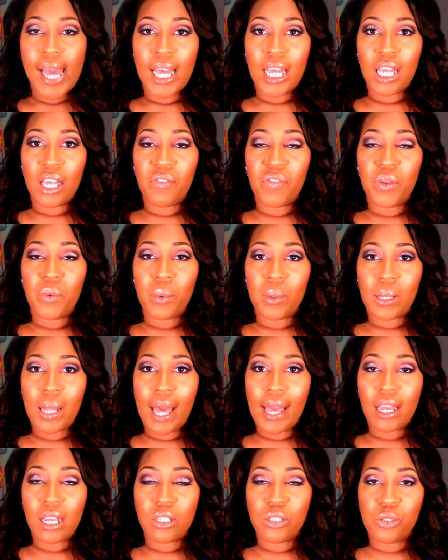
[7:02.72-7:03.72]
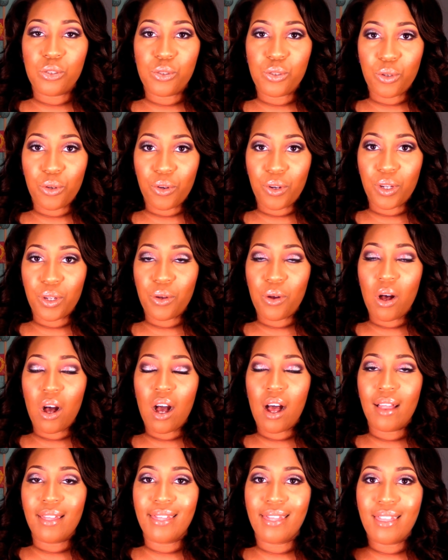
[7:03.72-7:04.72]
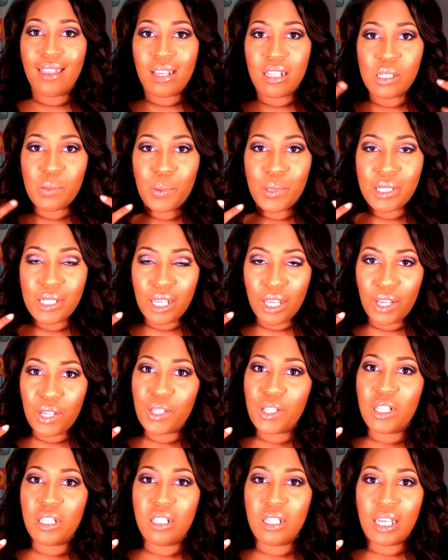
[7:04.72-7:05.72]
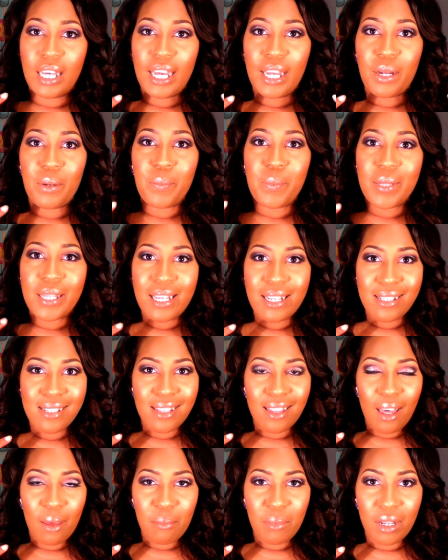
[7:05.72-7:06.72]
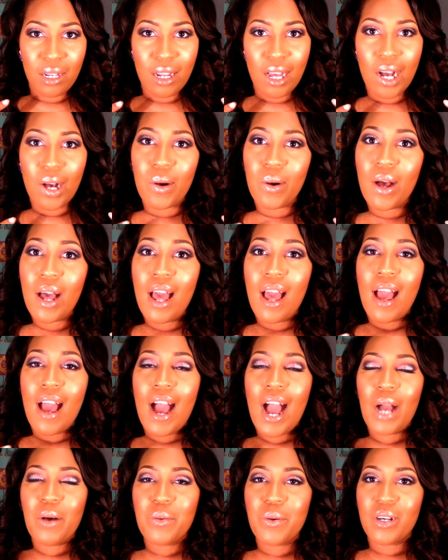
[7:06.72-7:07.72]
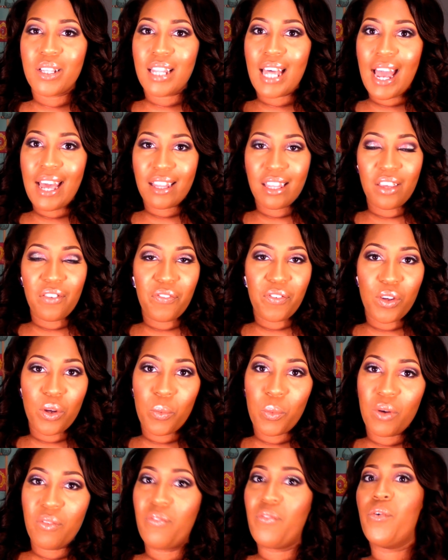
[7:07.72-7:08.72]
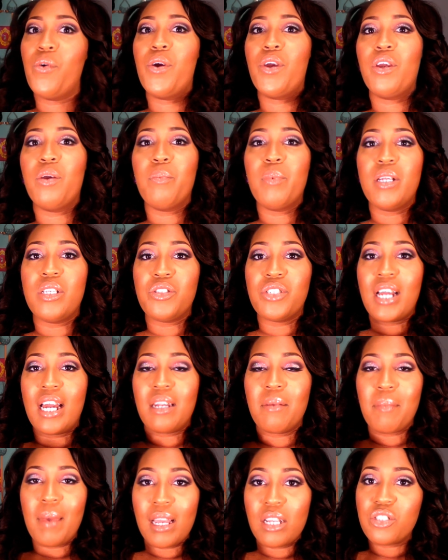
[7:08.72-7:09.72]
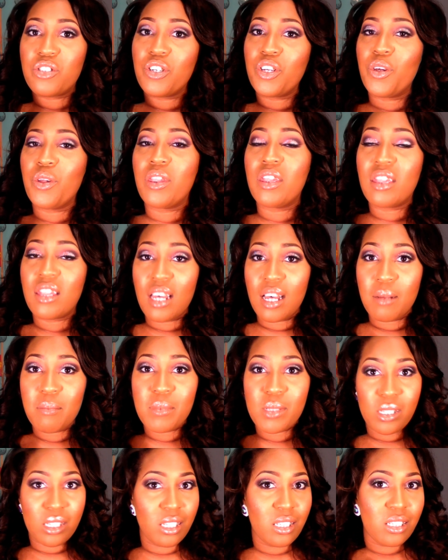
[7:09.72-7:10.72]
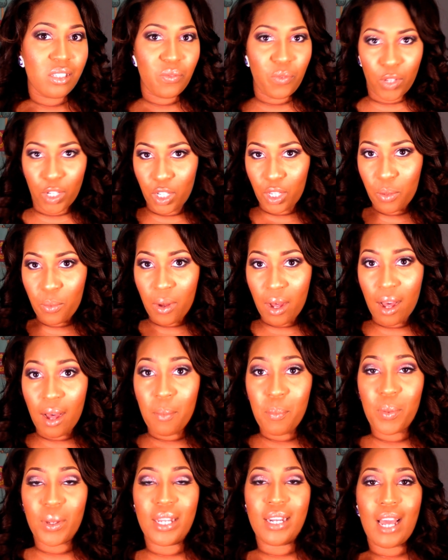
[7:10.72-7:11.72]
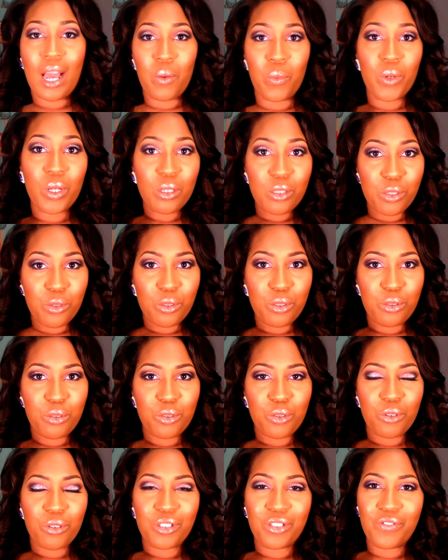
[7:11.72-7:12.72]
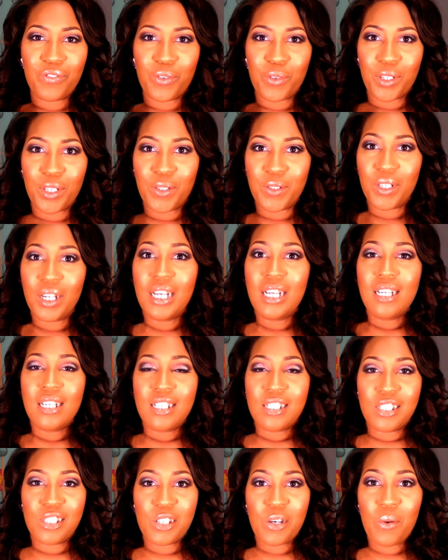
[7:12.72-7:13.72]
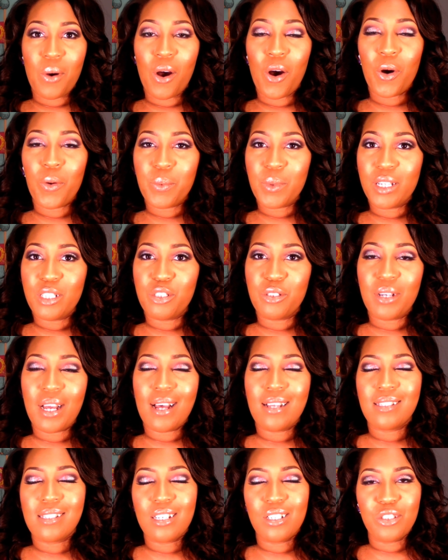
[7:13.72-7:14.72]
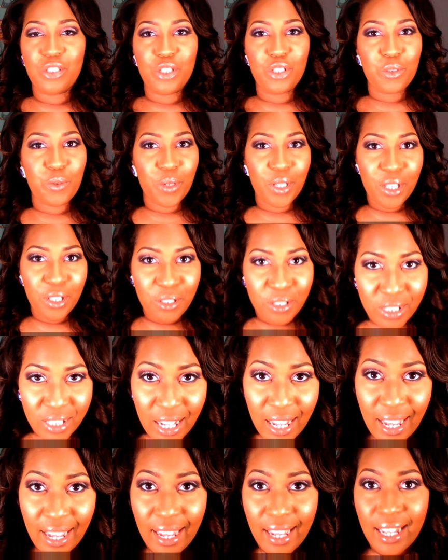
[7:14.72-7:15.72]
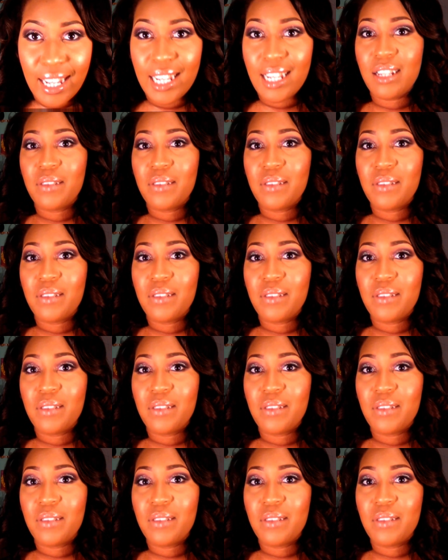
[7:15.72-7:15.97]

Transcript: If you would like a tutorial on this particular look here, please let me know. I will gladly film one for you, but you got to make sure you thumbs this video up, and I will do a tutorial for you. So I hope that you guys enjoy your day.